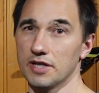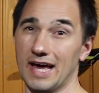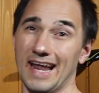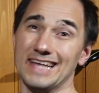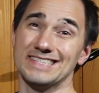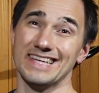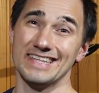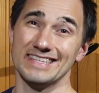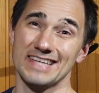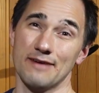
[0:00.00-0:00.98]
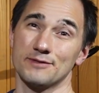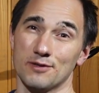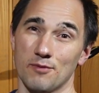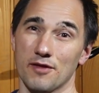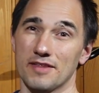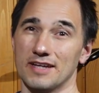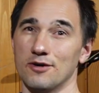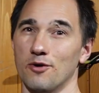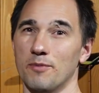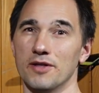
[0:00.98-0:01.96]
And I say this after a month, I
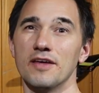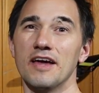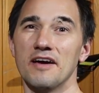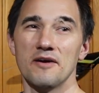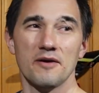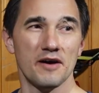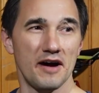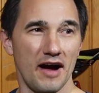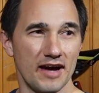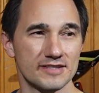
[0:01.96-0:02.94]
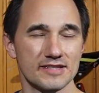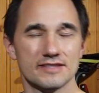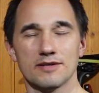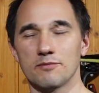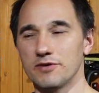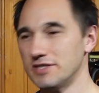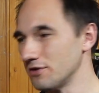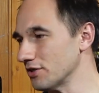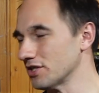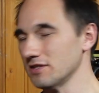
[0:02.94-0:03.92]
know, but I did some
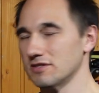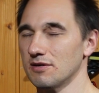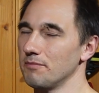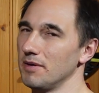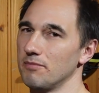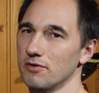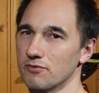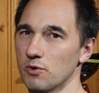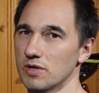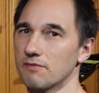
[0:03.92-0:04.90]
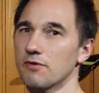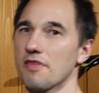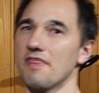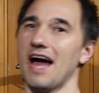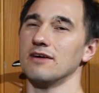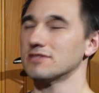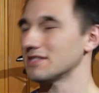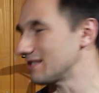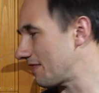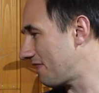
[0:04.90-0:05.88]
research and some people rode it for
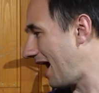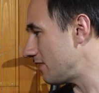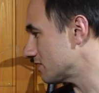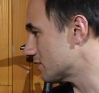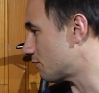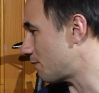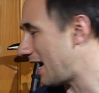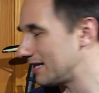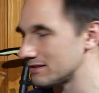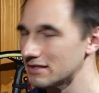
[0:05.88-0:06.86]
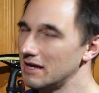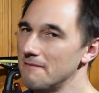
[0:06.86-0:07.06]
thousands and thousands of miles.